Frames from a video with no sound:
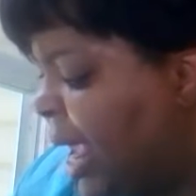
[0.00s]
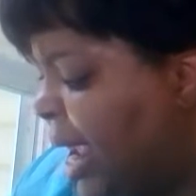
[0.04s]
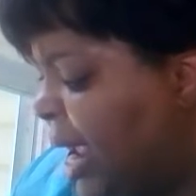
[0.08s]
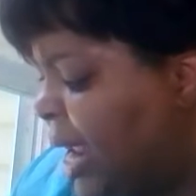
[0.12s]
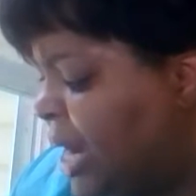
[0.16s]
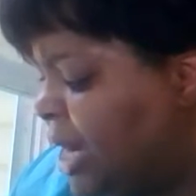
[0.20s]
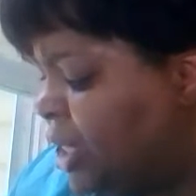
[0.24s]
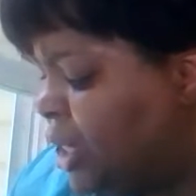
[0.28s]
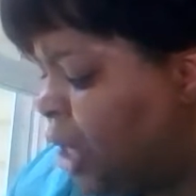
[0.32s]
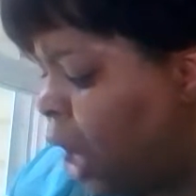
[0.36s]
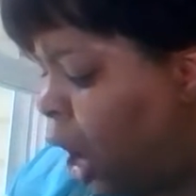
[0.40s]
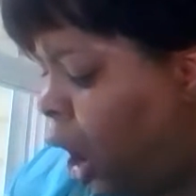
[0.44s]

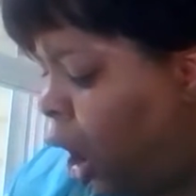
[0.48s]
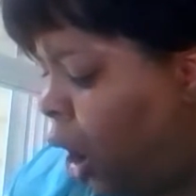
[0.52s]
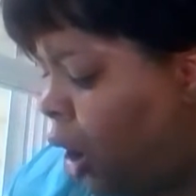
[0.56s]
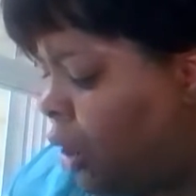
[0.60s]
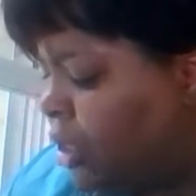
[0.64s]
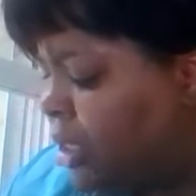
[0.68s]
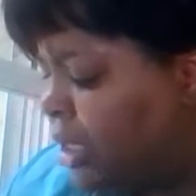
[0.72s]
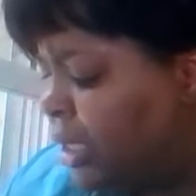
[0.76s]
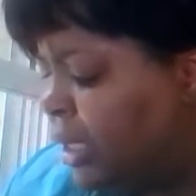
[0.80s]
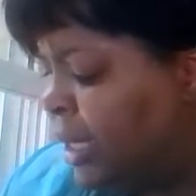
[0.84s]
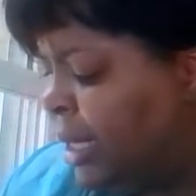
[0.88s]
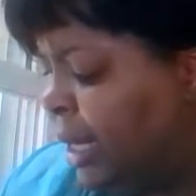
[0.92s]
It is
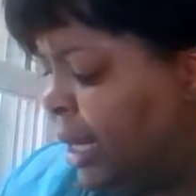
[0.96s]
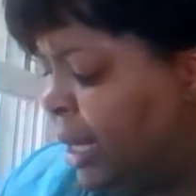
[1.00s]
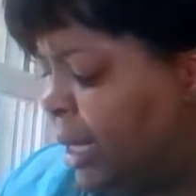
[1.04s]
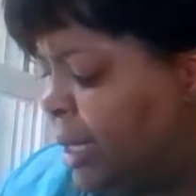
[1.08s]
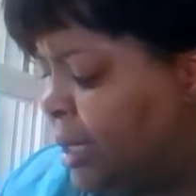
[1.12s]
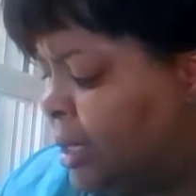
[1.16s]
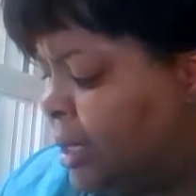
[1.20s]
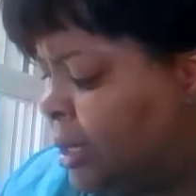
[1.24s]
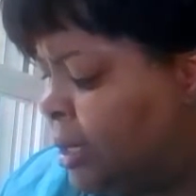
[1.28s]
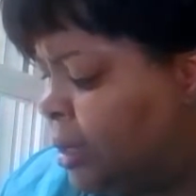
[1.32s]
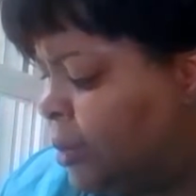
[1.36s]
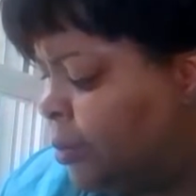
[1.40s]
hard to
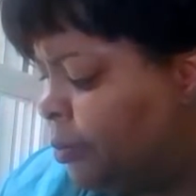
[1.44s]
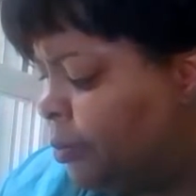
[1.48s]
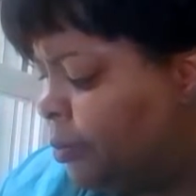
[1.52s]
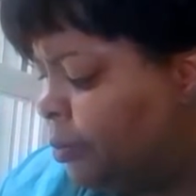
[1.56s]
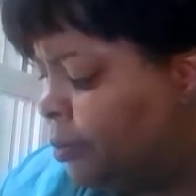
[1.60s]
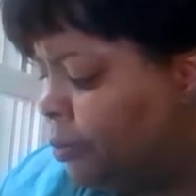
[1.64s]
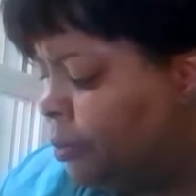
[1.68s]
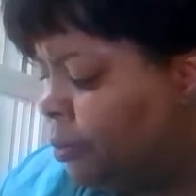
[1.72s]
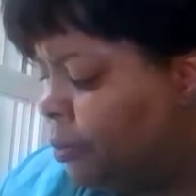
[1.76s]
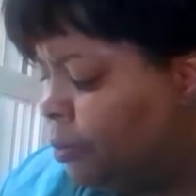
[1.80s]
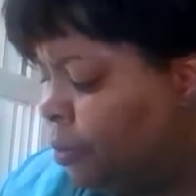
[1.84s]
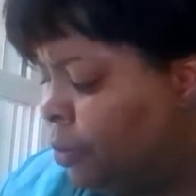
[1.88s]
get
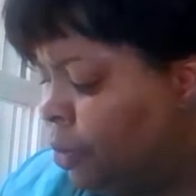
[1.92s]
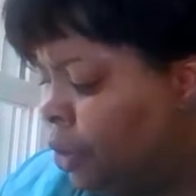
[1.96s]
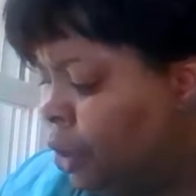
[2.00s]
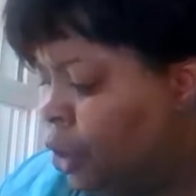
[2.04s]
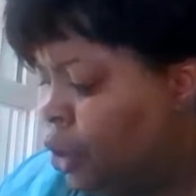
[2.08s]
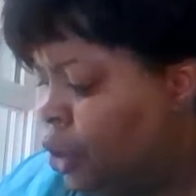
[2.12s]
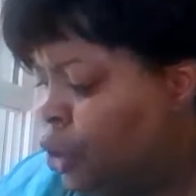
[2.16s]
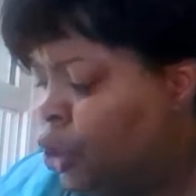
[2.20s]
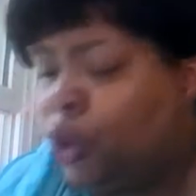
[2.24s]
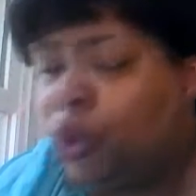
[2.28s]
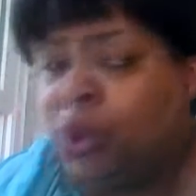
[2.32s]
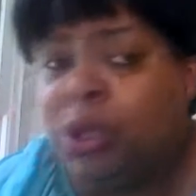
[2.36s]

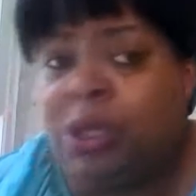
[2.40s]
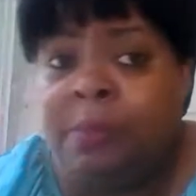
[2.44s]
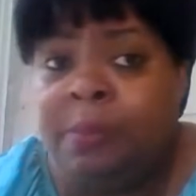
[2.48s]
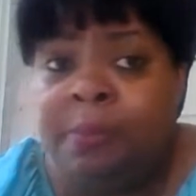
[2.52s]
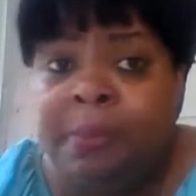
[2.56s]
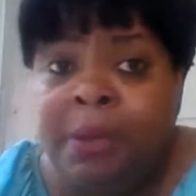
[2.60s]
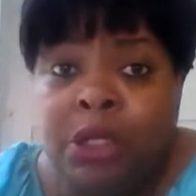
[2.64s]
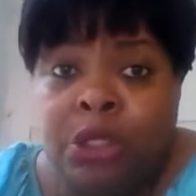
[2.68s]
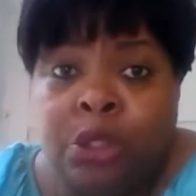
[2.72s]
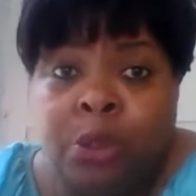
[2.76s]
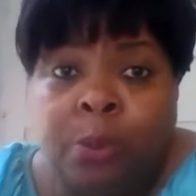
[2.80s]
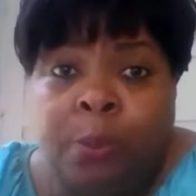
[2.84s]
to the
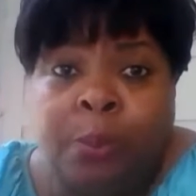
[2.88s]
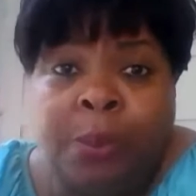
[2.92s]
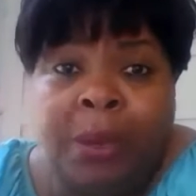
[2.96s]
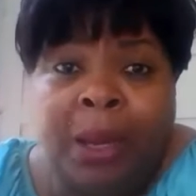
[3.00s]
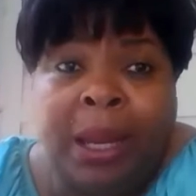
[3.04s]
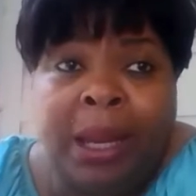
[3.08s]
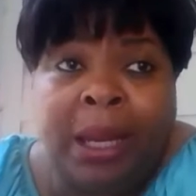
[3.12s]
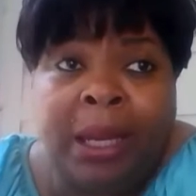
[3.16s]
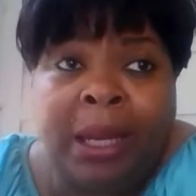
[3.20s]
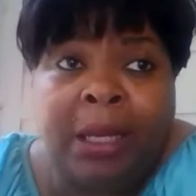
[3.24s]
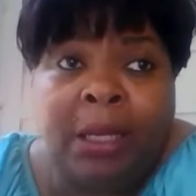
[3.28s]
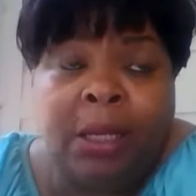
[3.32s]
mental
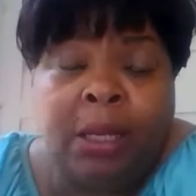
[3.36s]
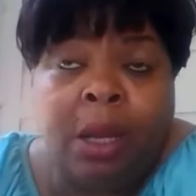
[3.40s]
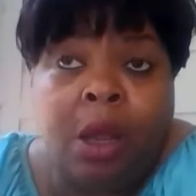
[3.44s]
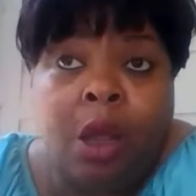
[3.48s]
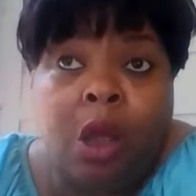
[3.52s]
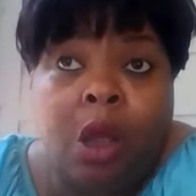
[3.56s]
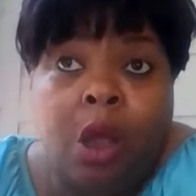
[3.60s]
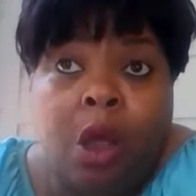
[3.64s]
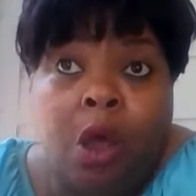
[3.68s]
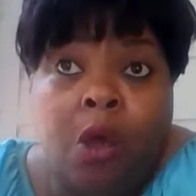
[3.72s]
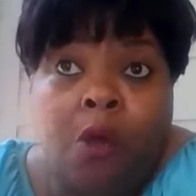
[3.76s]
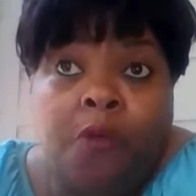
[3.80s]
plane
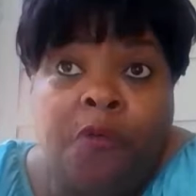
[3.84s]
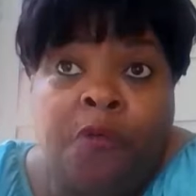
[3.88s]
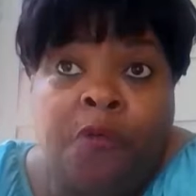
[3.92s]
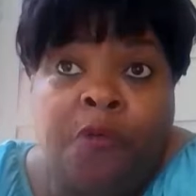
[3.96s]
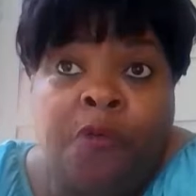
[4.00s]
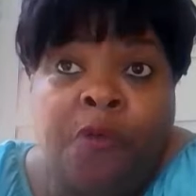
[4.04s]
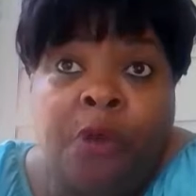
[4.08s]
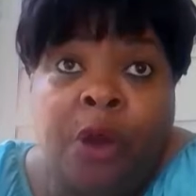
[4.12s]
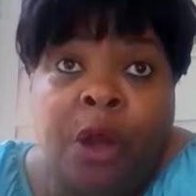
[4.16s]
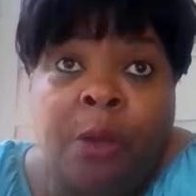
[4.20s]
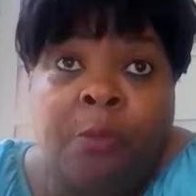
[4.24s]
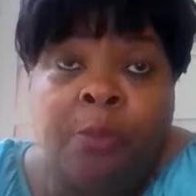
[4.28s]

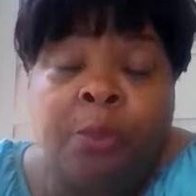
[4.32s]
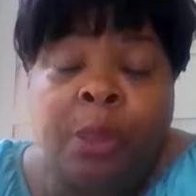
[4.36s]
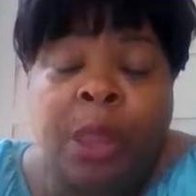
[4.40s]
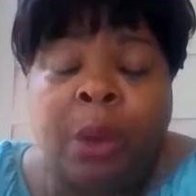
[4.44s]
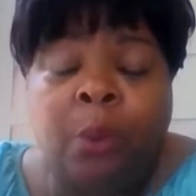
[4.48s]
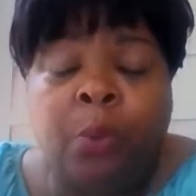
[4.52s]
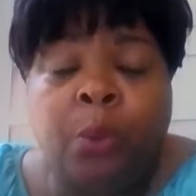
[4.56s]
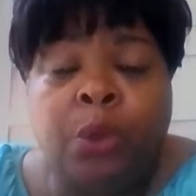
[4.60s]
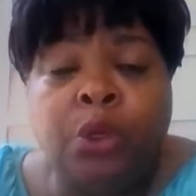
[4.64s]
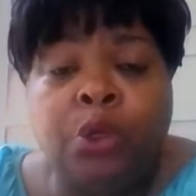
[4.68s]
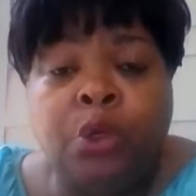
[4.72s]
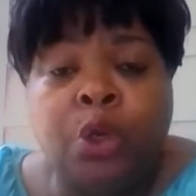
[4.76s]
from,
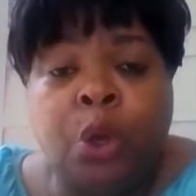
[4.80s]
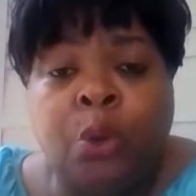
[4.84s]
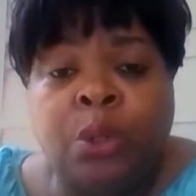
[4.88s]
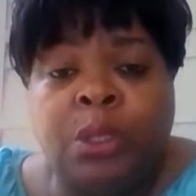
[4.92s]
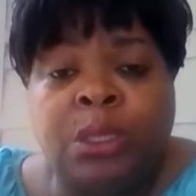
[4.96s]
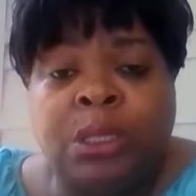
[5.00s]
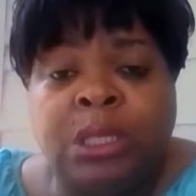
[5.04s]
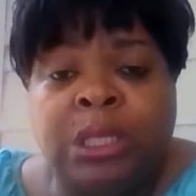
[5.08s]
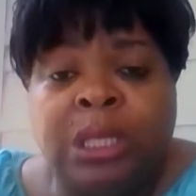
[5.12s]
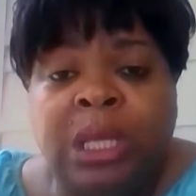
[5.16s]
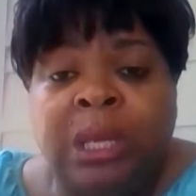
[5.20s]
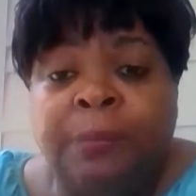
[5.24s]
like, when you go
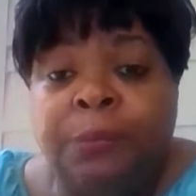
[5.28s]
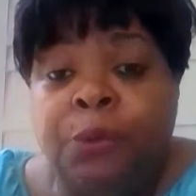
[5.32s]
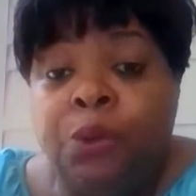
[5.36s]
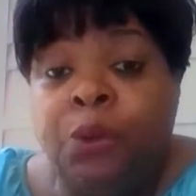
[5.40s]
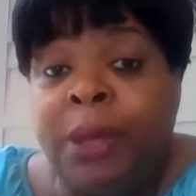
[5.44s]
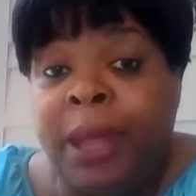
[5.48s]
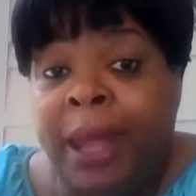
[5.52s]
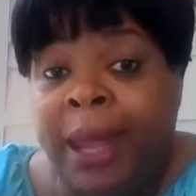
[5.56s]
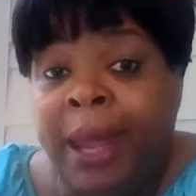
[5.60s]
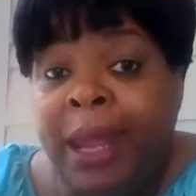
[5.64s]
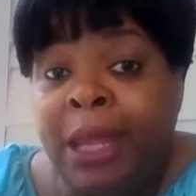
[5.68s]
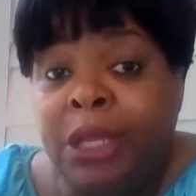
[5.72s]
to sleep. You
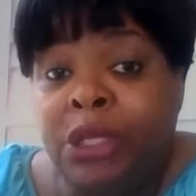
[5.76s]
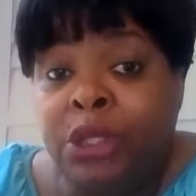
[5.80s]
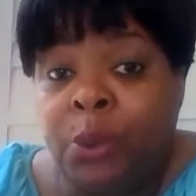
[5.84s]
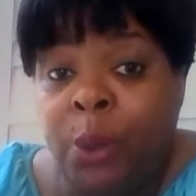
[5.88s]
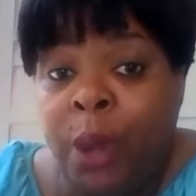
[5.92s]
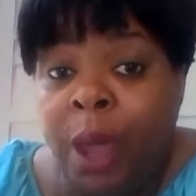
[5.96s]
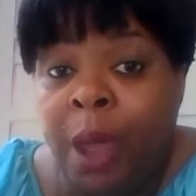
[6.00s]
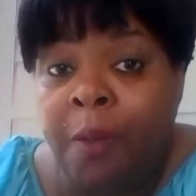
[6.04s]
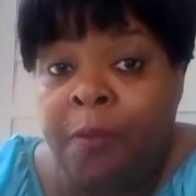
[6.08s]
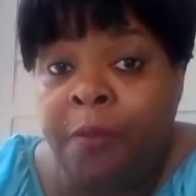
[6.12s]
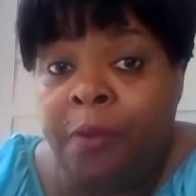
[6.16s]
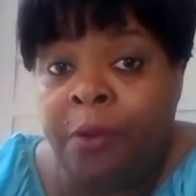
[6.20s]
can
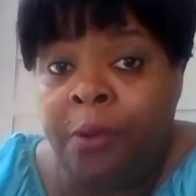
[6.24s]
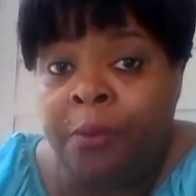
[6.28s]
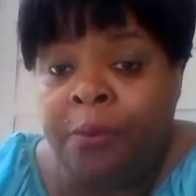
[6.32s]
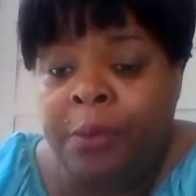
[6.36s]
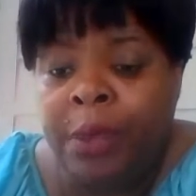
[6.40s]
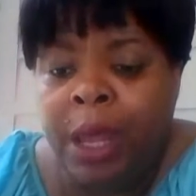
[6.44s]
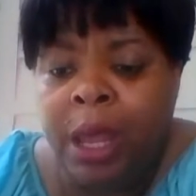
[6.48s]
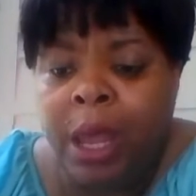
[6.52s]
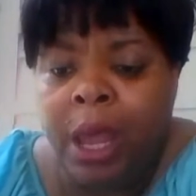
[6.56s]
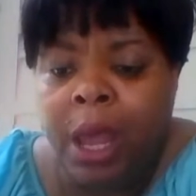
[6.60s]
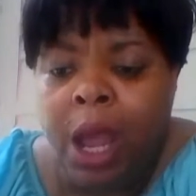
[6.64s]
travel.